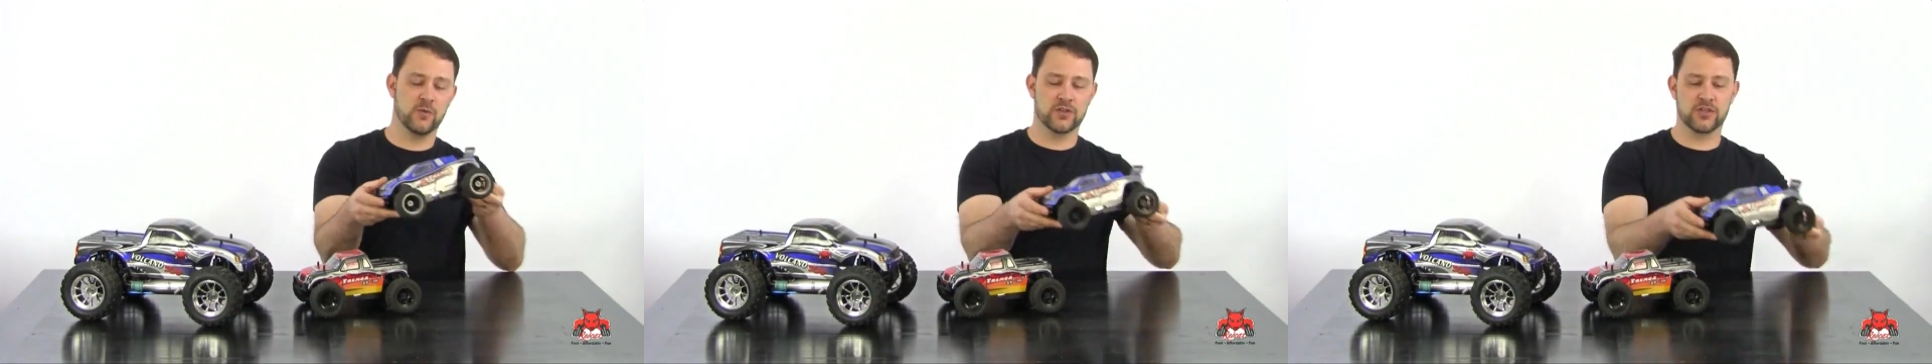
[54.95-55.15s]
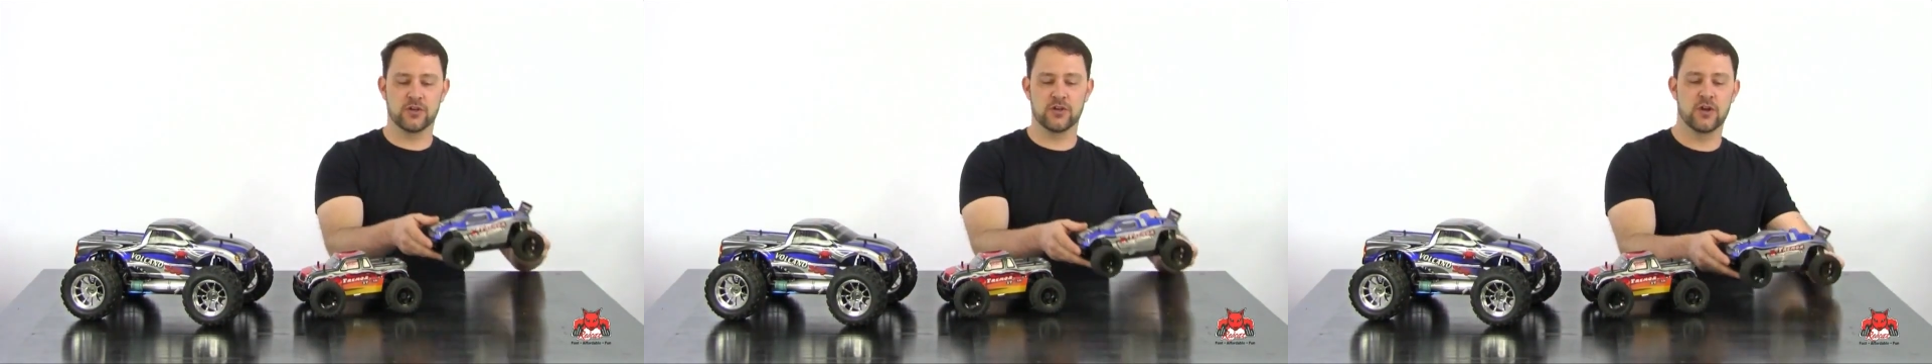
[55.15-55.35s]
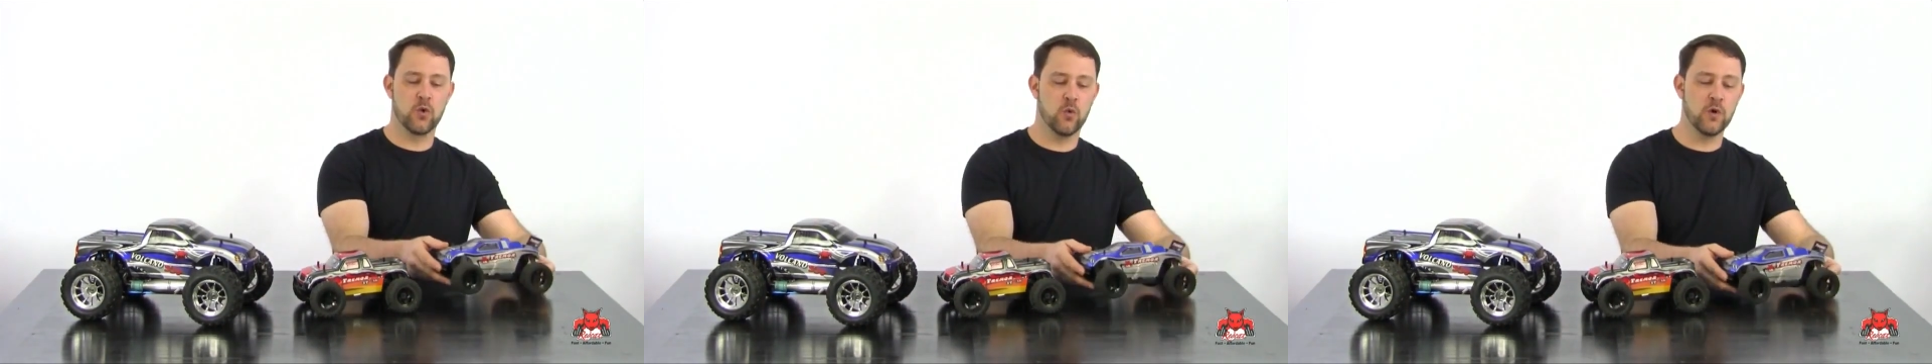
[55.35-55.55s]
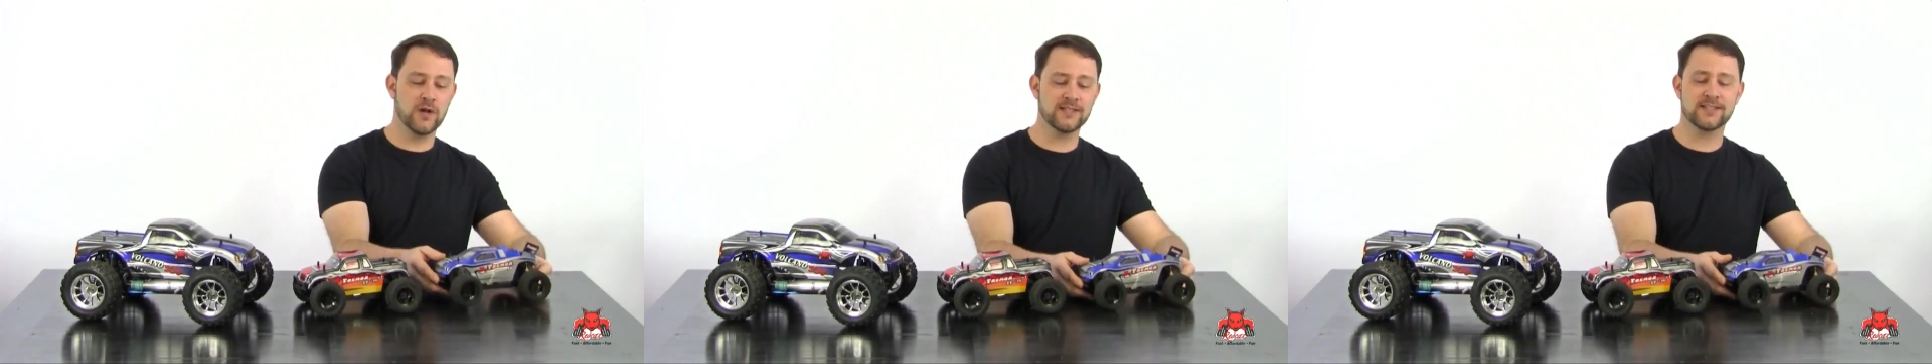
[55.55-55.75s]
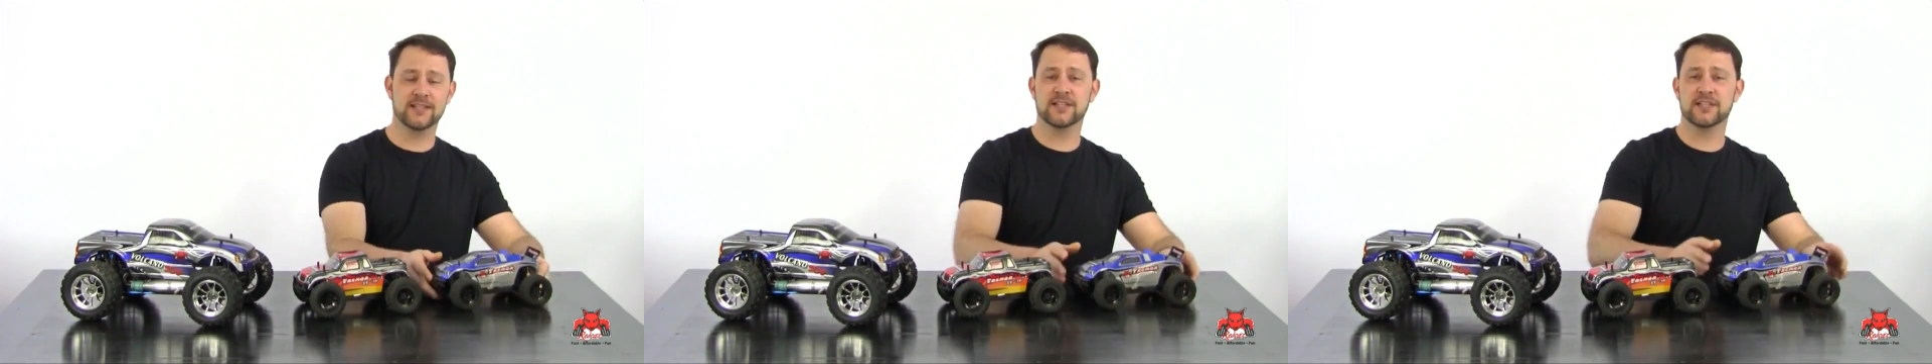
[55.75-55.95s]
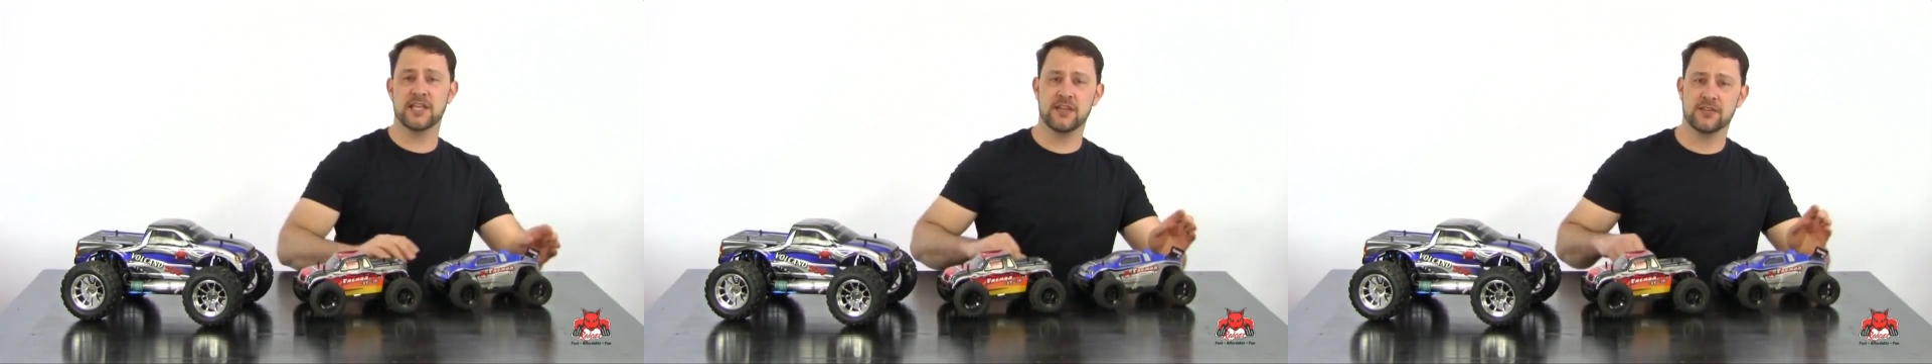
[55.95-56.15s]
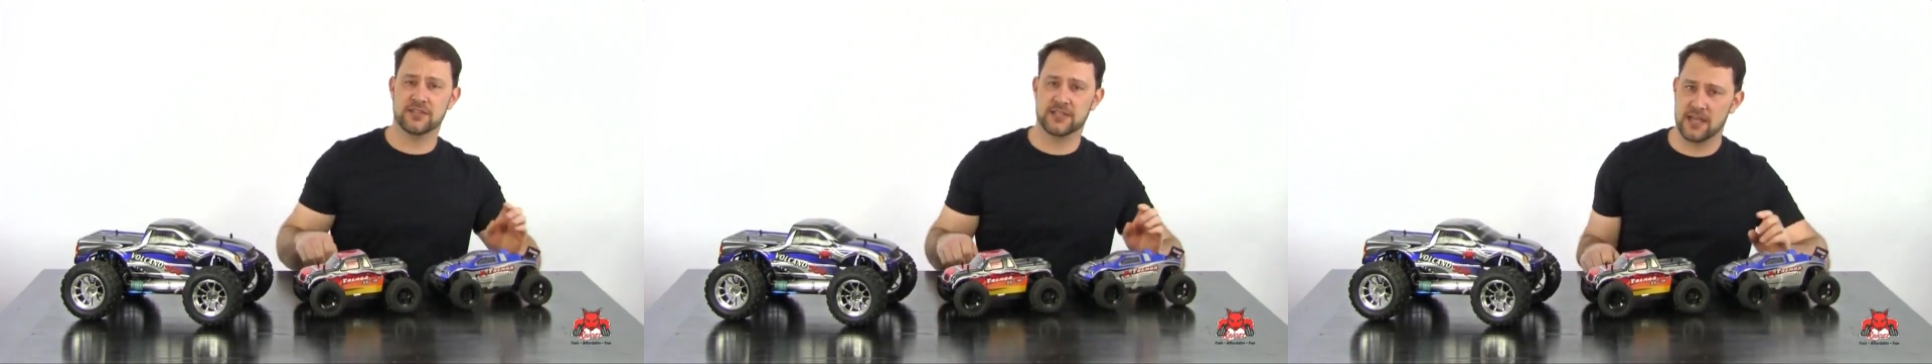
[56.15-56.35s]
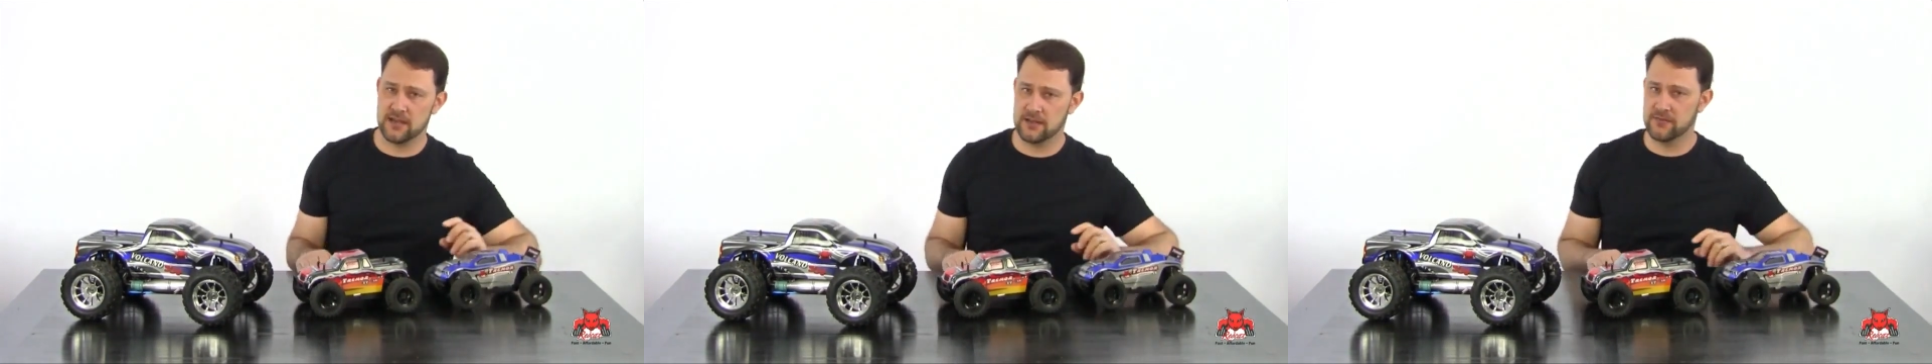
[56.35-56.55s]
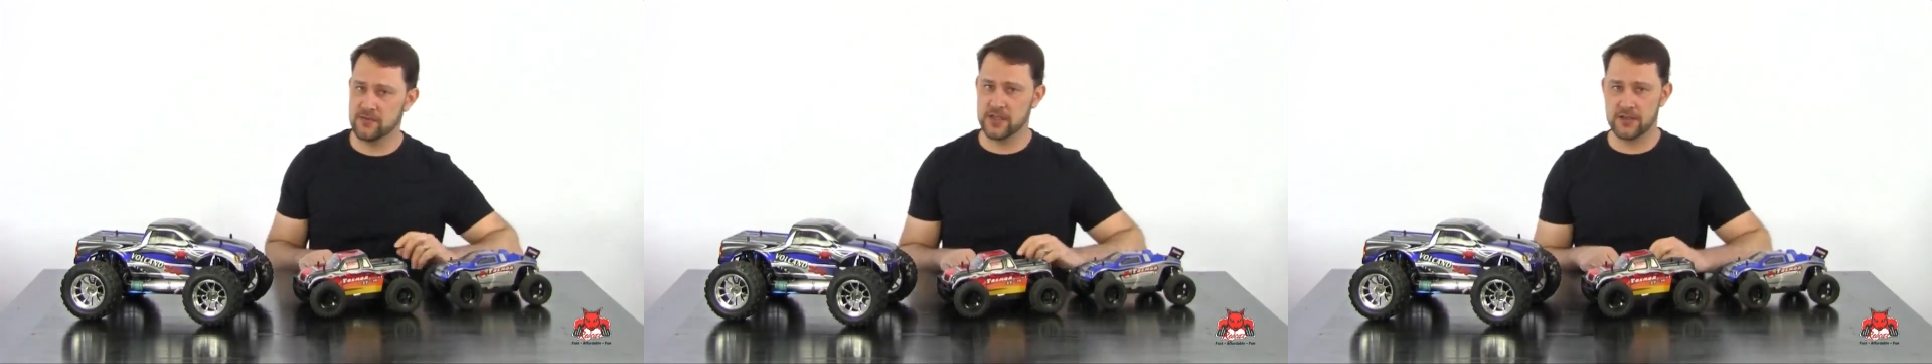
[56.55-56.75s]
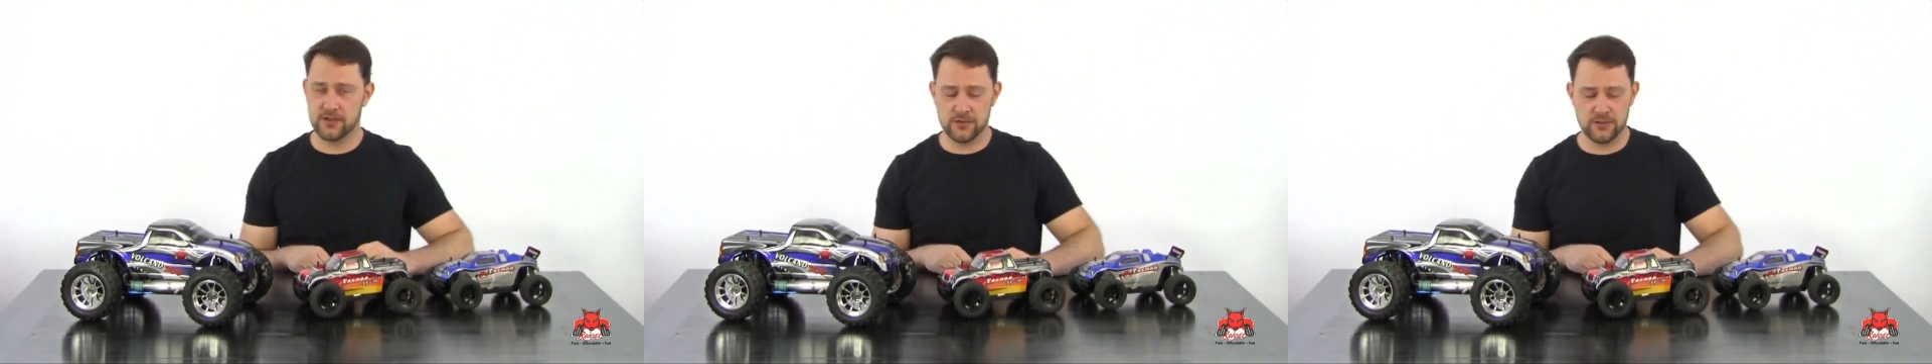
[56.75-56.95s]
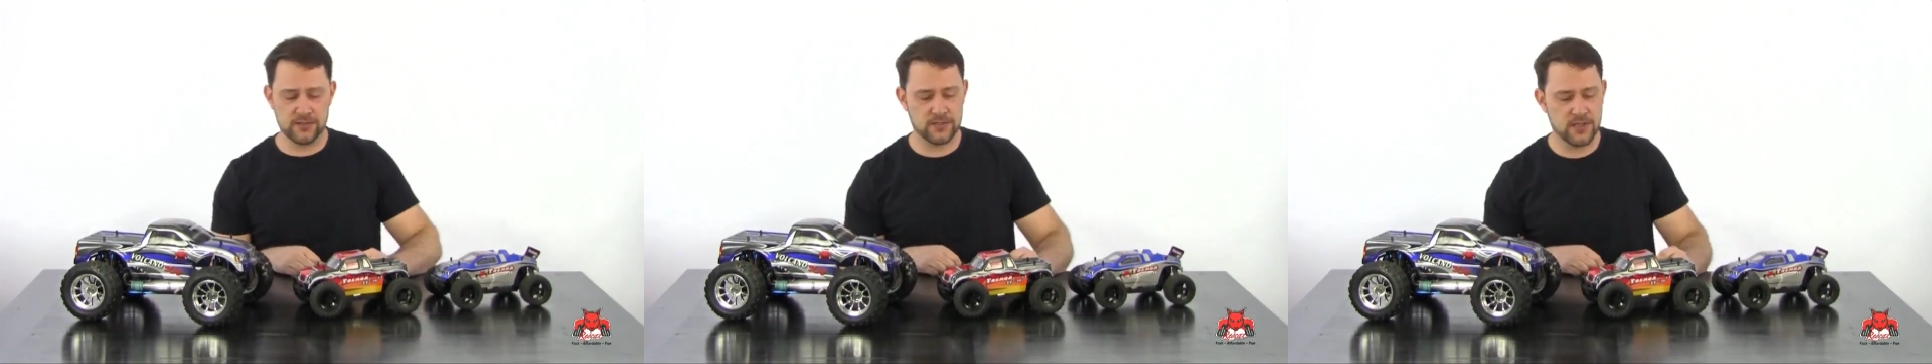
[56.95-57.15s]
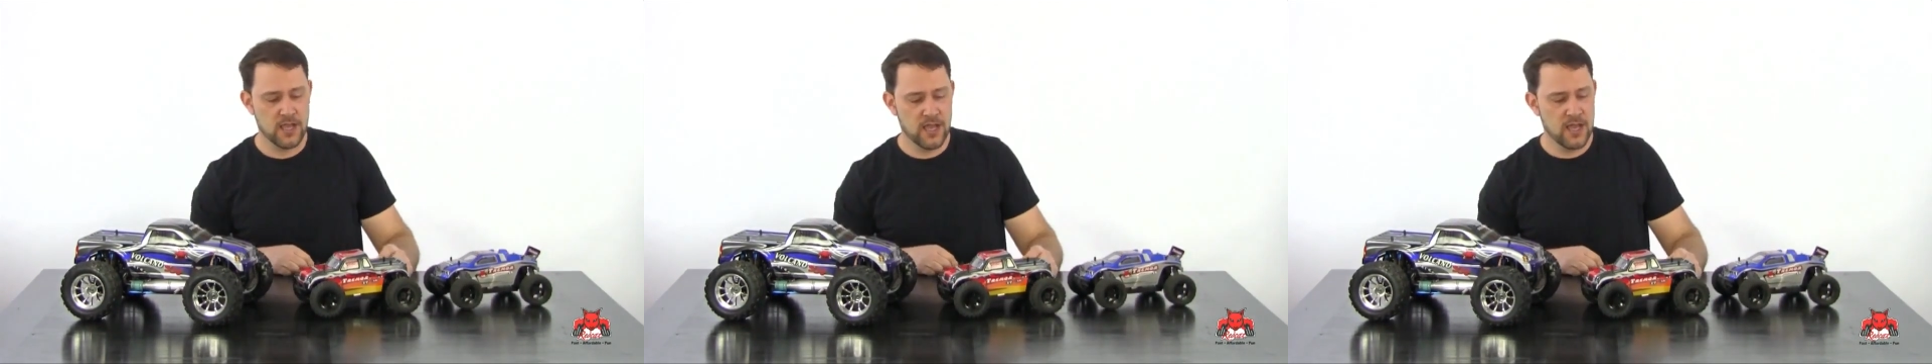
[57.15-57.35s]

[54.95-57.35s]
which are 1/16 scale vehicles.